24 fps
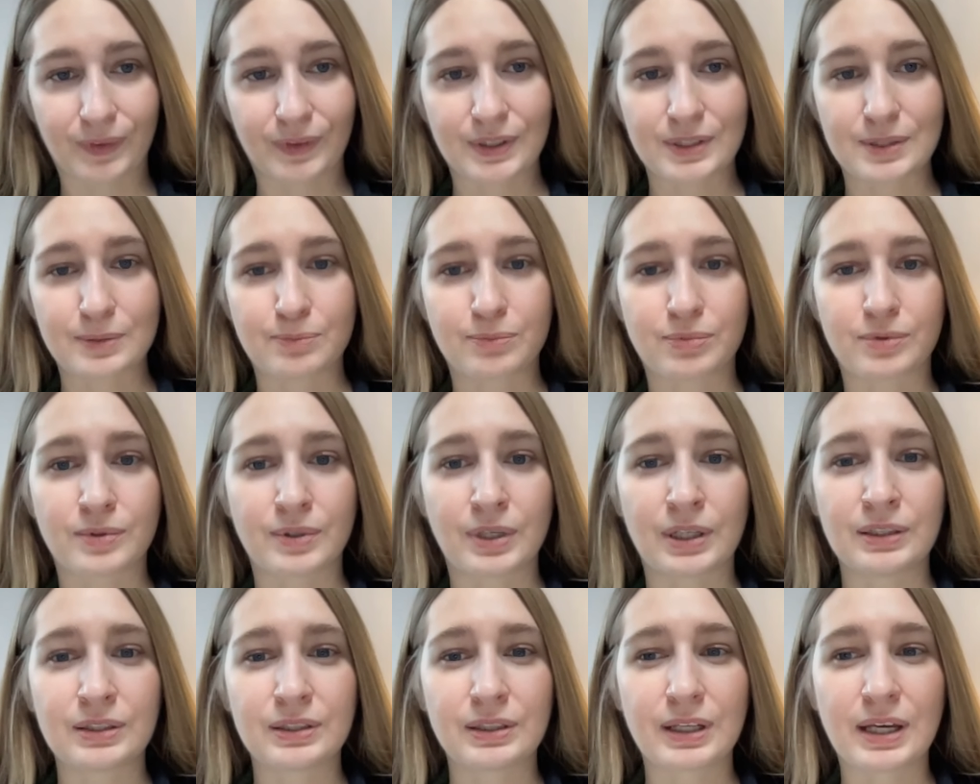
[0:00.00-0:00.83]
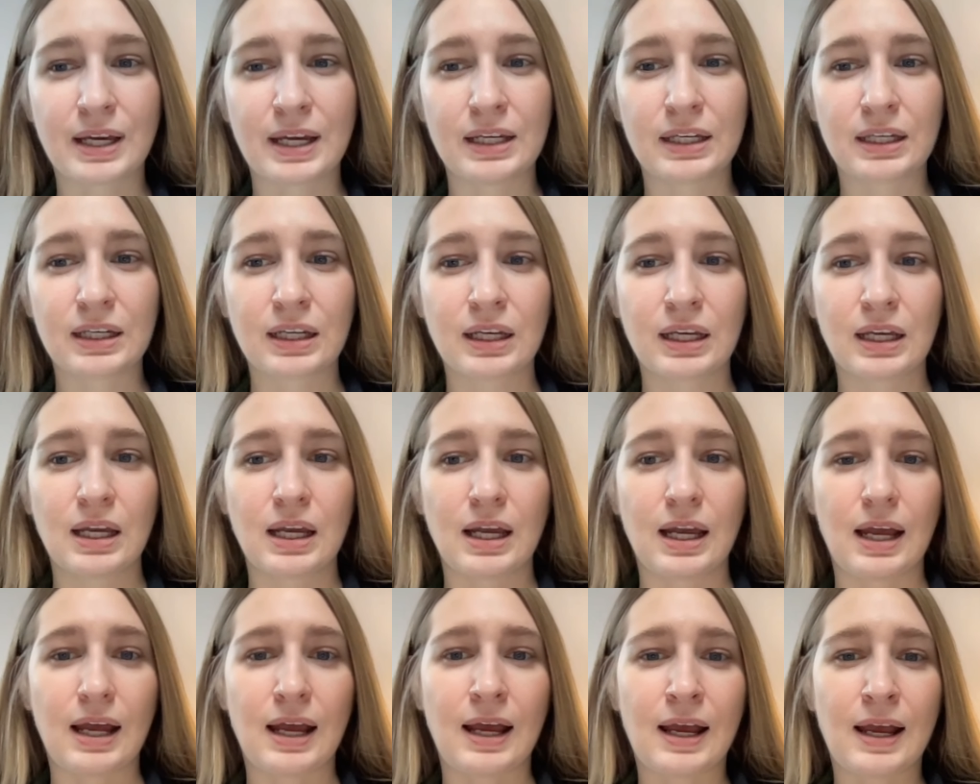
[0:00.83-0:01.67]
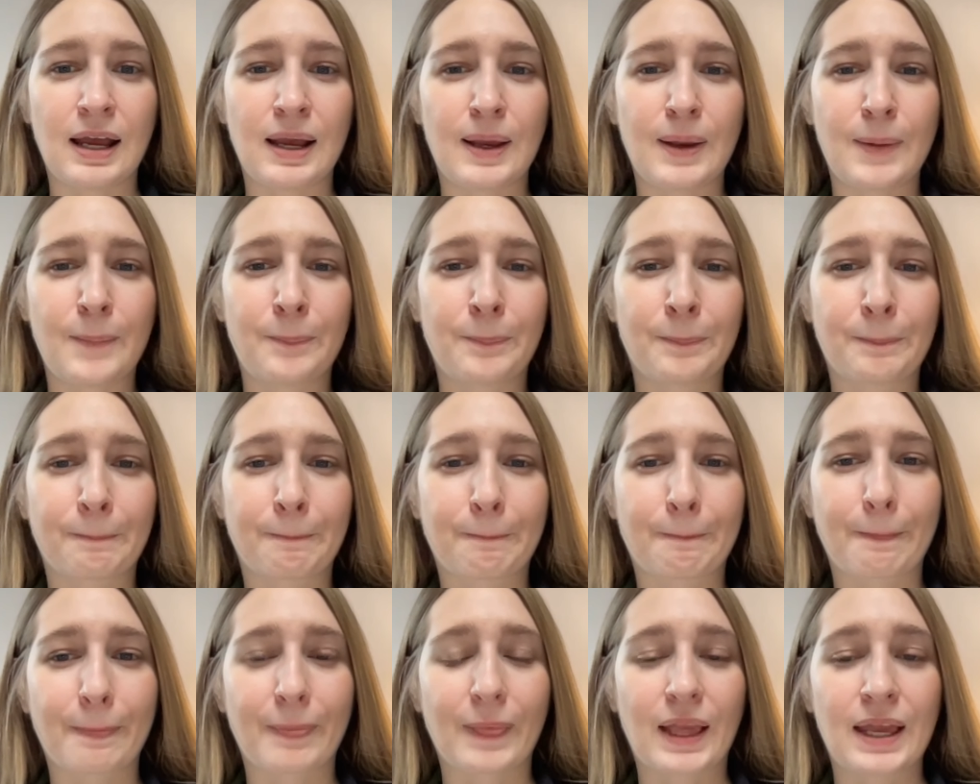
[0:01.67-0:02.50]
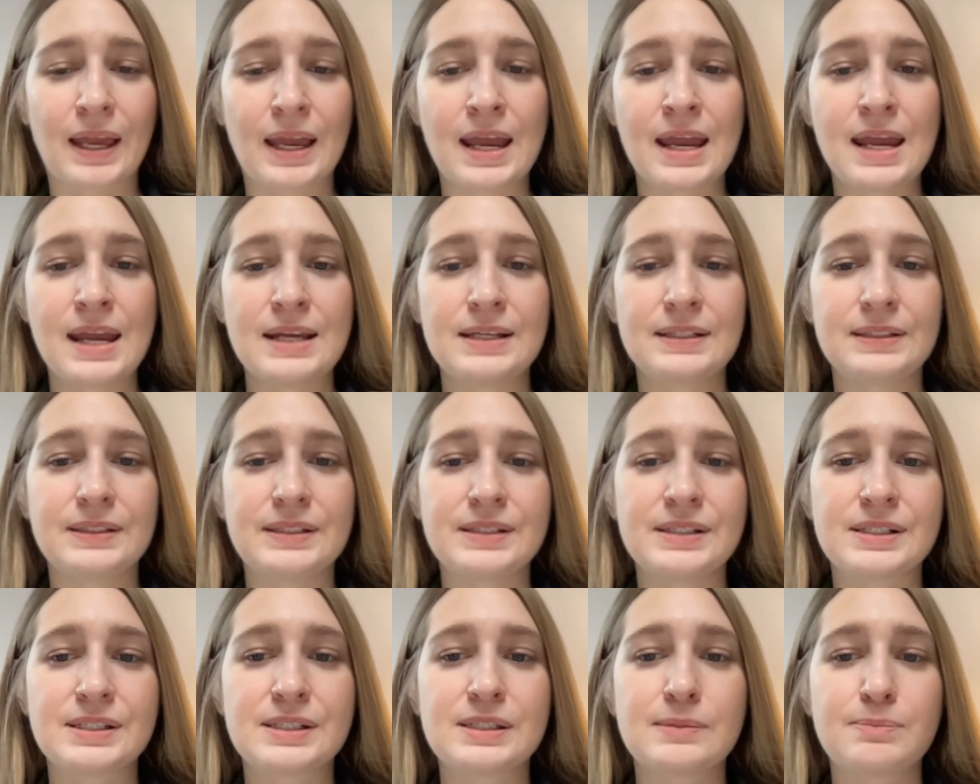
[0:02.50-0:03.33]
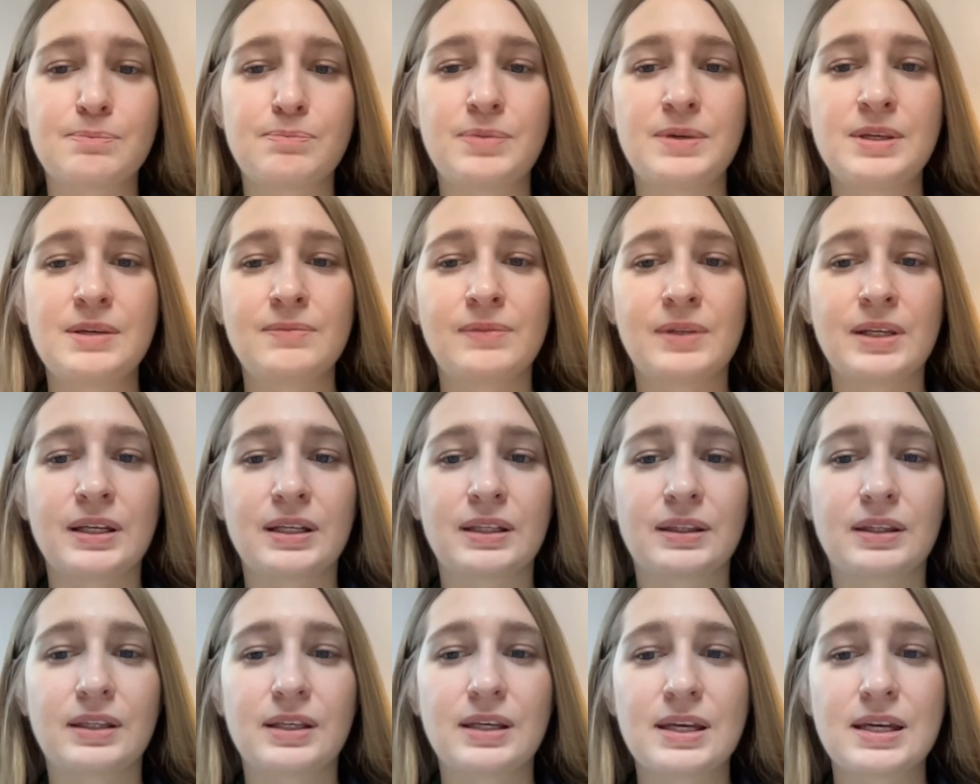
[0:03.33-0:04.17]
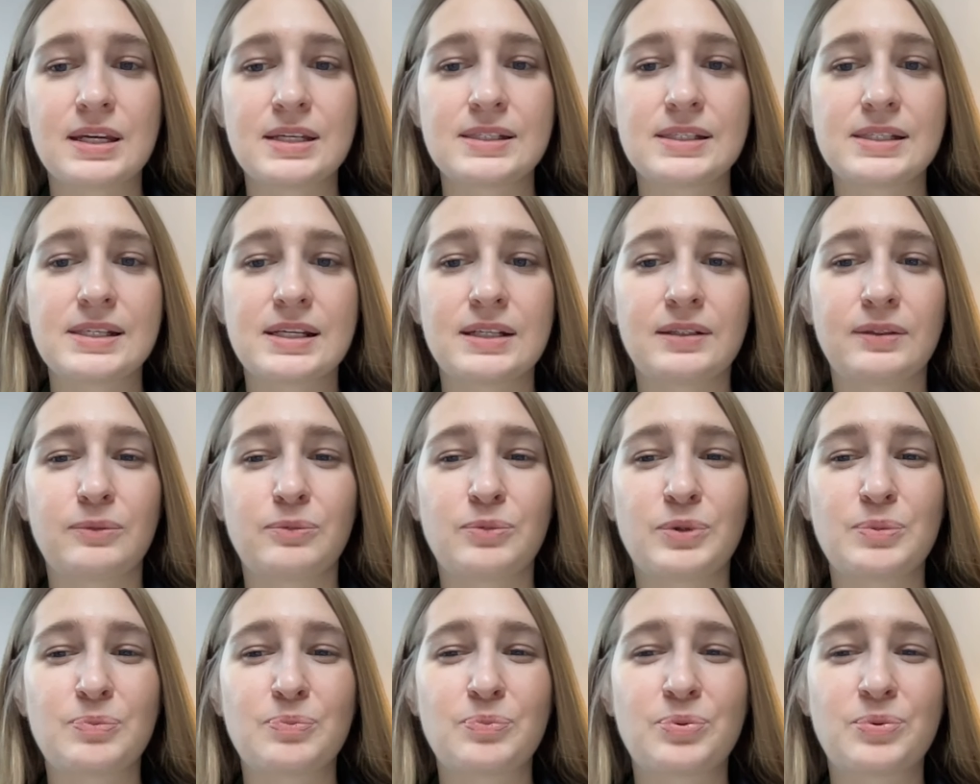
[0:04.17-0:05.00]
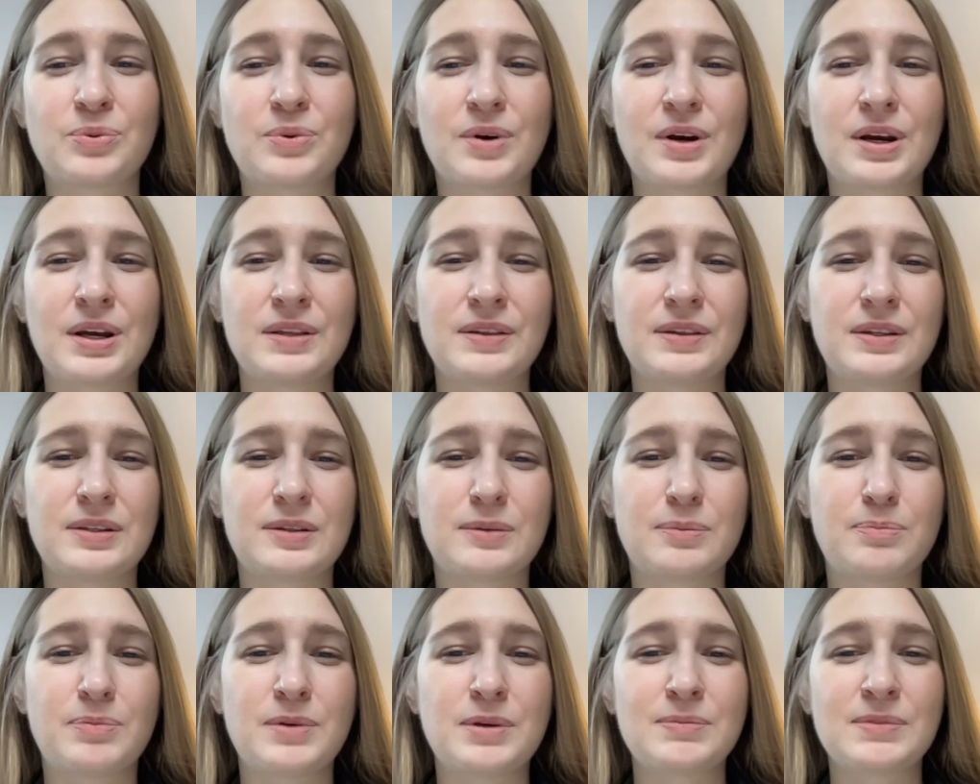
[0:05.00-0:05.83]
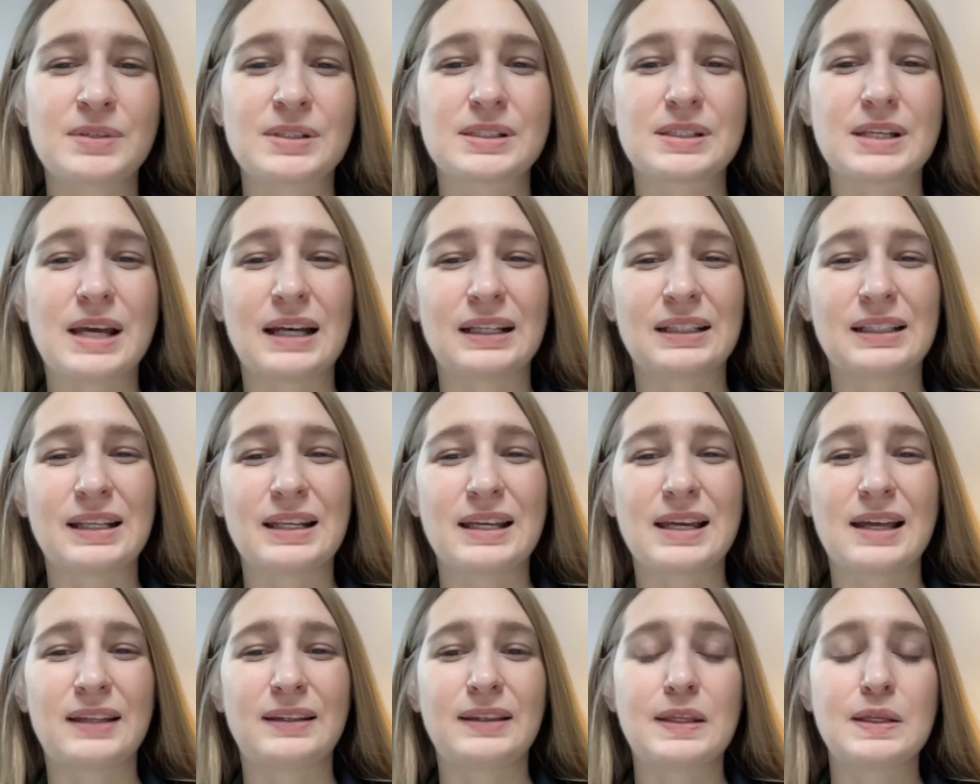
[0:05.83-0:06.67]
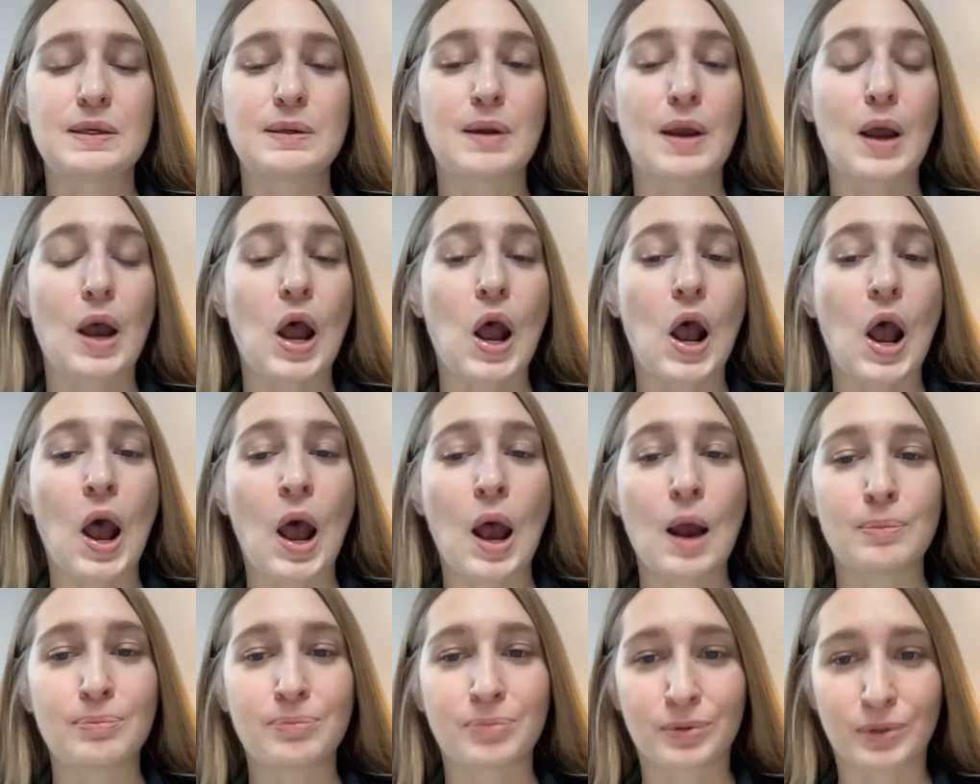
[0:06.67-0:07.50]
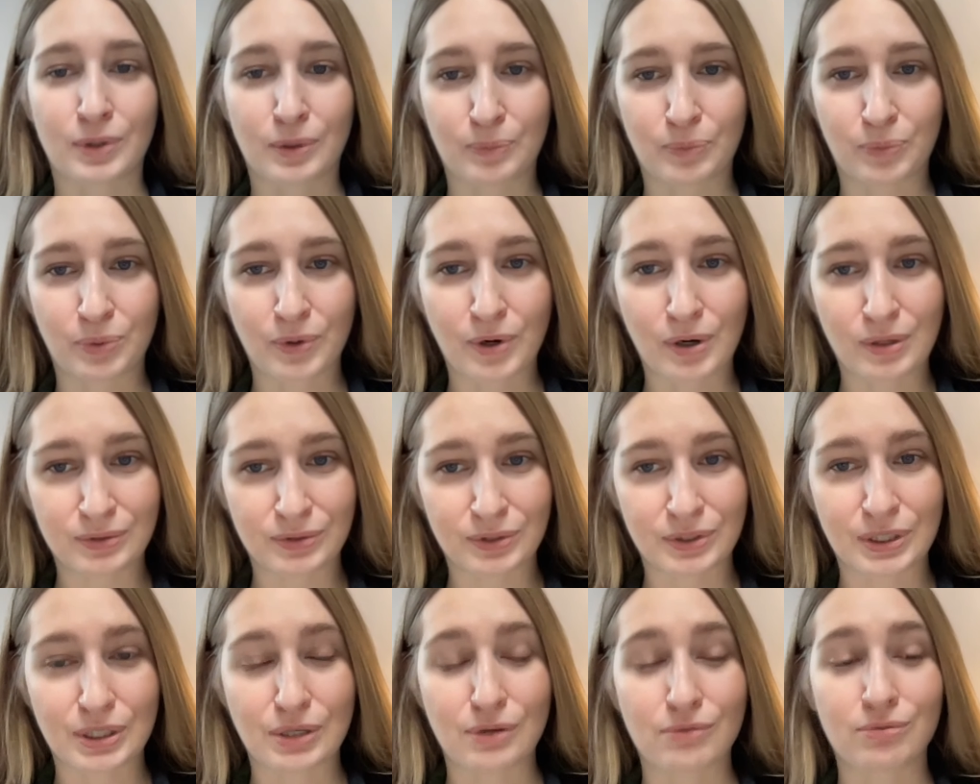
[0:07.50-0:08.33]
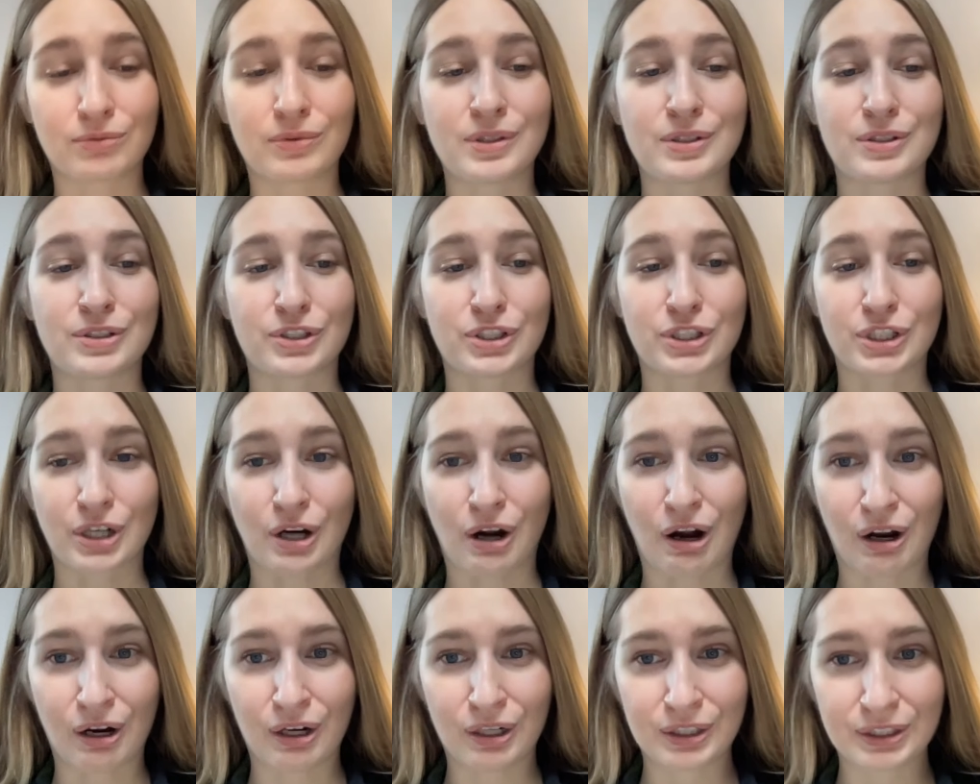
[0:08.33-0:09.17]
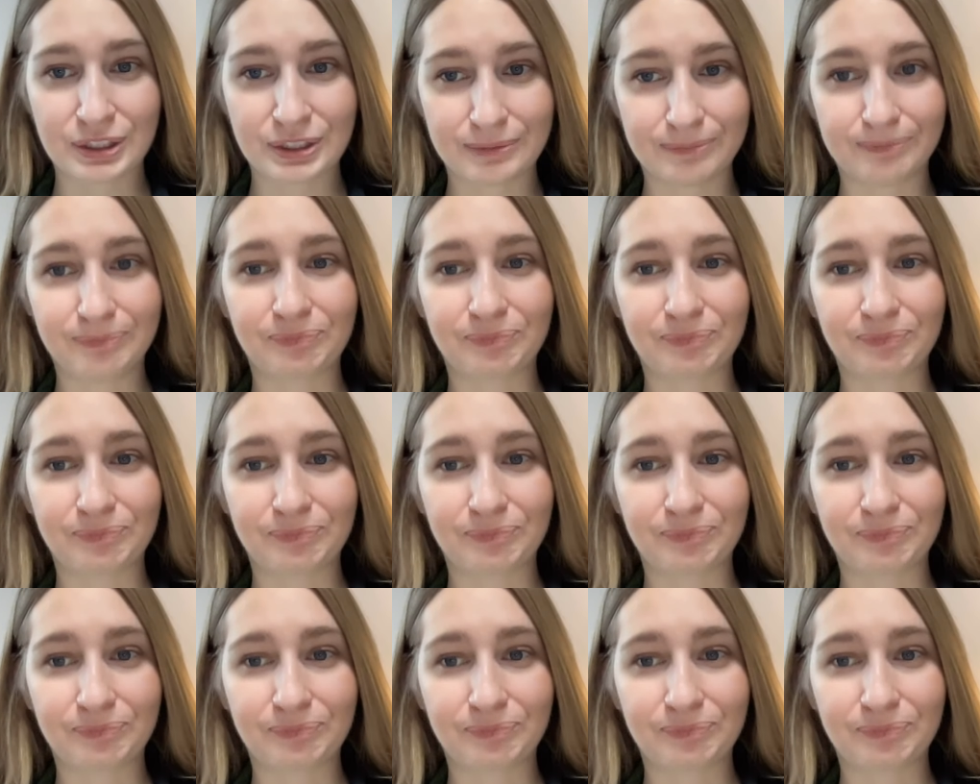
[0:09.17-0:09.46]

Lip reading: this point and there's a beam like this, and we point this beam exactly at the upper boundary of this chart,